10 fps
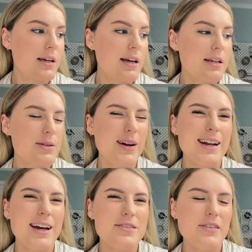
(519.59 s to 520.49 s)
it's quite
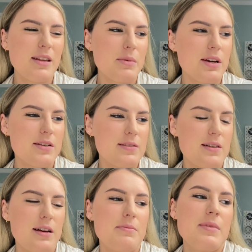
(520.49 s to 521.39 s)
nice really, because
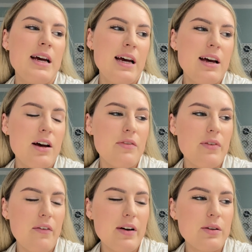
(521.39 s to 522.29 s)

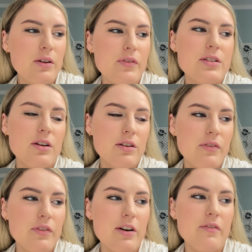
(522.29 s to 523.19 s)
I found a
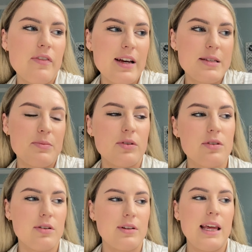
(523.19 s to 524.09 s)
photographer on Facebook
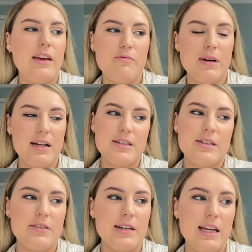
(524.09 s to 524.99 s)
called Keith
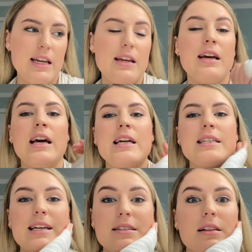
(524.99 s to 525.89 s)
Bannister, and he
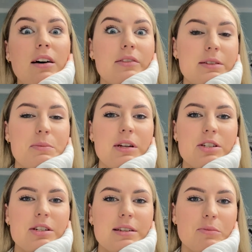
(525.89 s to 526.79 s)
takes a lot of his
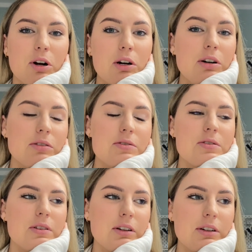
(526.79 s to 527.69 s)
pictures at Brockholes,
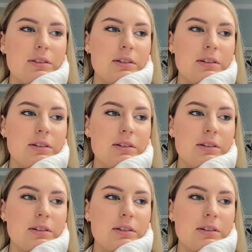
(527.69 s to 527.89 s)
so